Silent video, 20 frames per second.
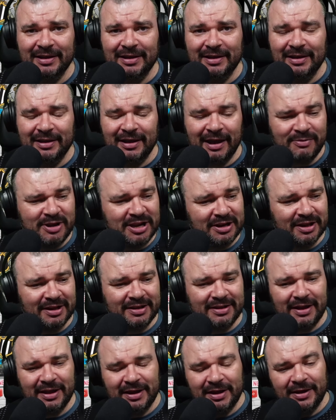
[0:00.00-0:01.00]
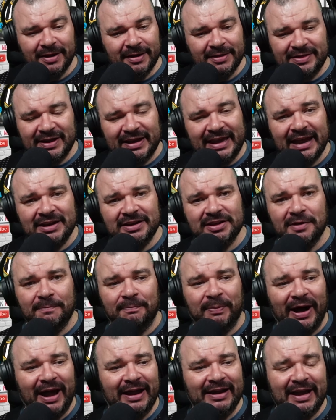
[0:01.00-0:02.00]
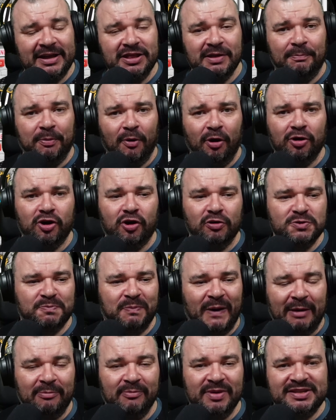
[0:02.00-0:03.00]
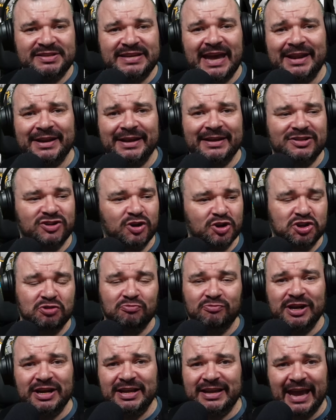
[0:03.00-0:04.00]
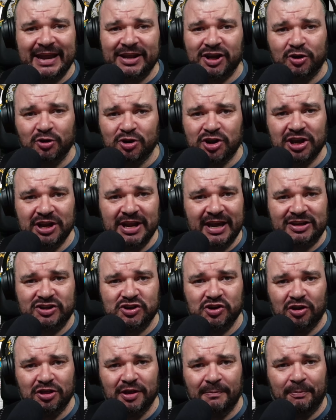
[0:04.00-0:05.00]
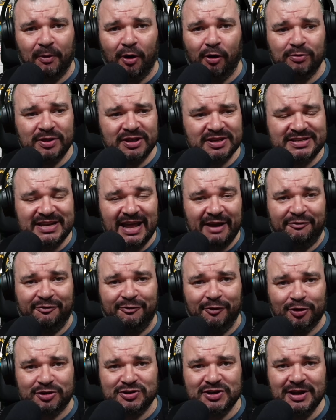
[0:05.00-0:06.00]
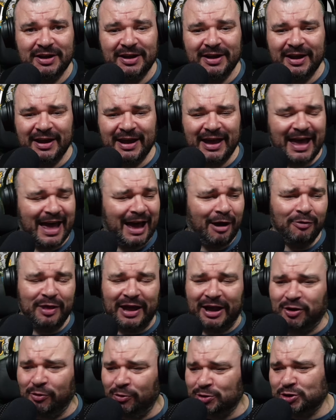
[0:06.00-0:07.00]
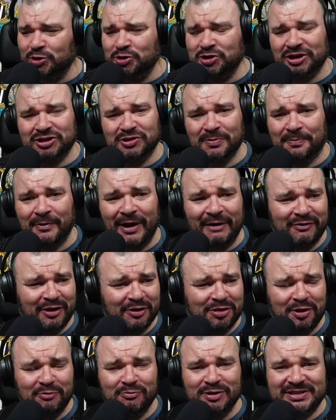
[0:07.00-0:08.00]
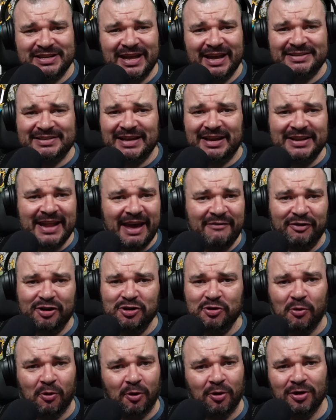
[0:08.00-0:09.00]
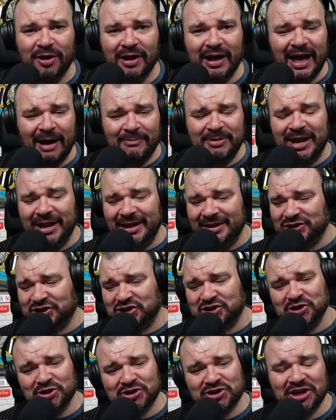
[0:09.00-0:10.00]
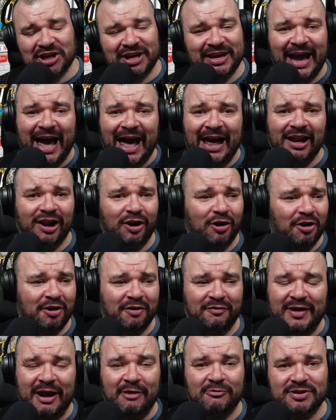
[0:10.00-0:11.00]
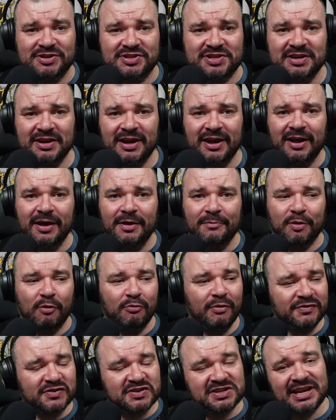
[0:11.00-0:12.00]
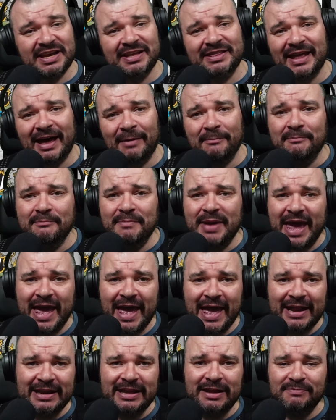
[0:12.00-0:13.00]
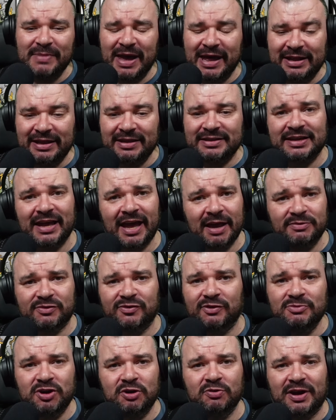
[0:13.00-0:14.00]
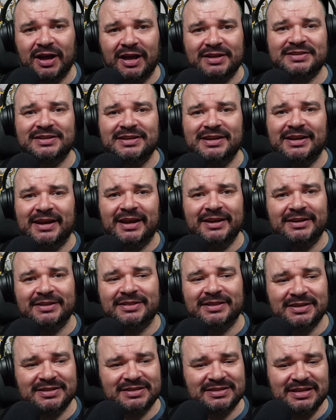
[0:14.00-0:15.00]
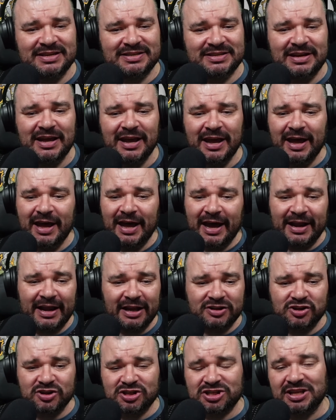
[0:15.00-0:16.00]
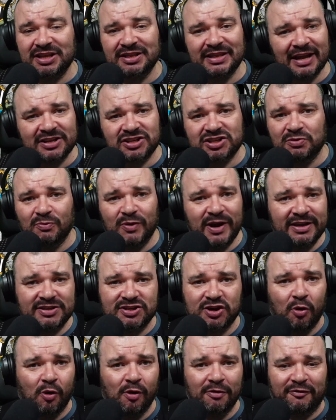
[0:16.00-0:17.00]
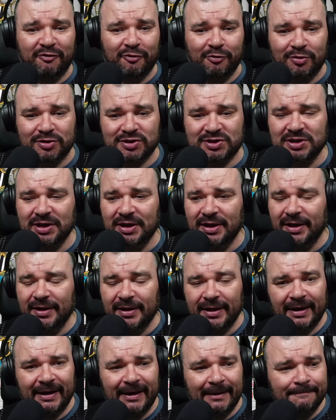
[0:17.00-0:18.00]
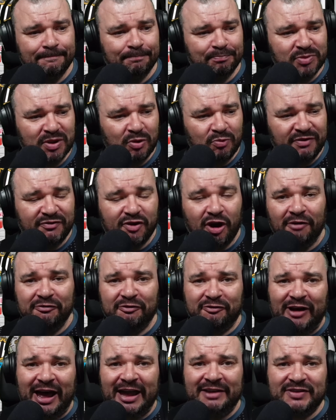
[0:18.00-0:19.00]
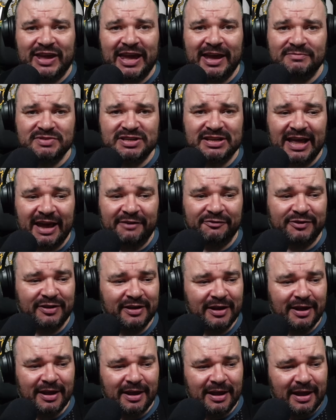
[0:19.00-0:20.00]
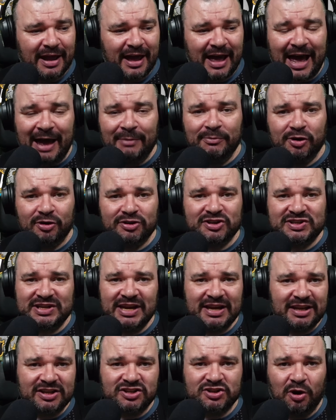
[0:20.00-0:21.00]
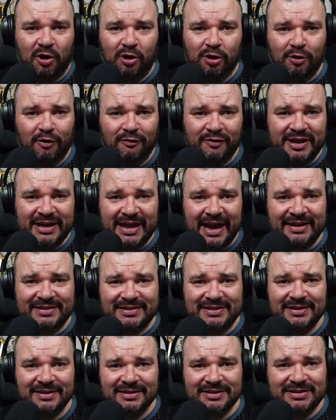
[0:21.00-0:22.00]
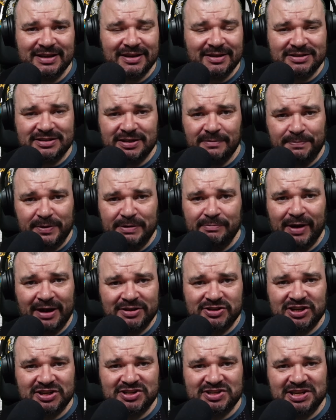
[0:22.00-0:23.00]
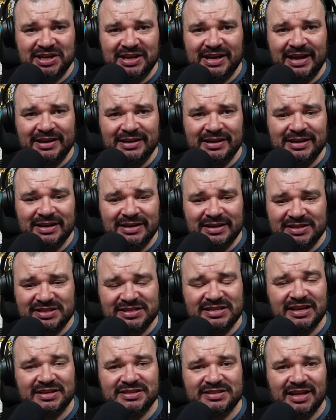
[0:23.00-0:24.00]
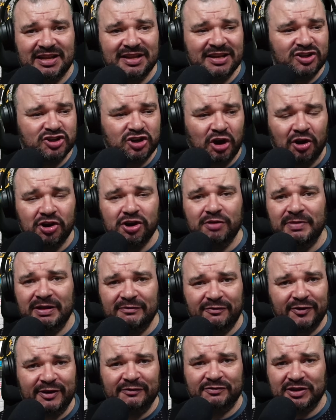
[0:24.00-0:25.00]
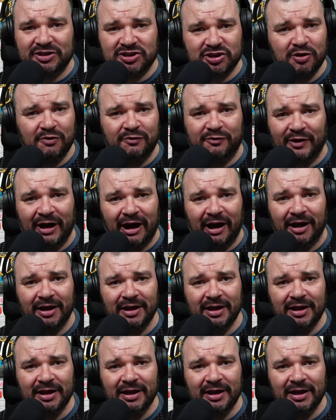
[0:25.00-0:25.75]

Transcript: I mean, they get to the byline, the ball comes back, Mateta doesn't really get a good connection on the ball with his left foot. How that goes under Dubravka through his legs, I'll never know. I mean, it's just a catalogue of errors. But we've seen that many, many times from Newcastle United this season. And I just think that's the way it's going for us. We've got 5 games left. I'm not saying it's all over yet. to beat Manchester United into 6th. I think Tottenham in 5th are too far.